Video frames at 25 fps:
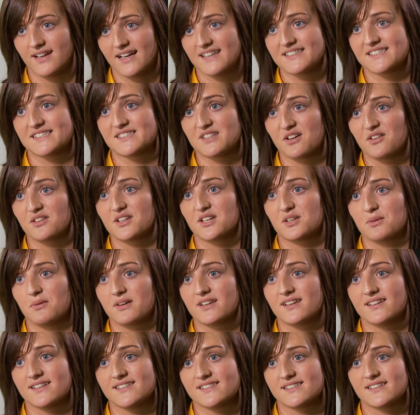has a song that they want
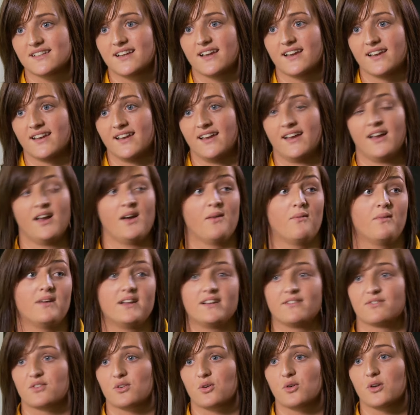to listen to, well,
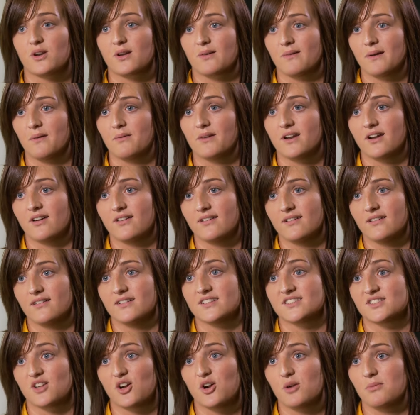if they're going to go out and hurl a
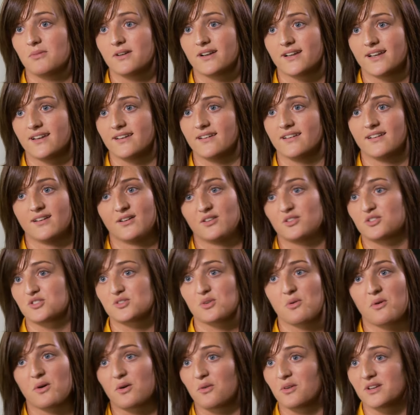stormer, then there's no
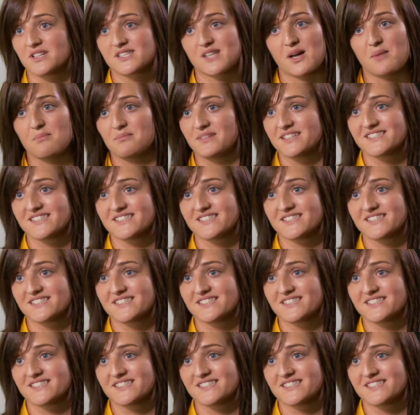one going to stop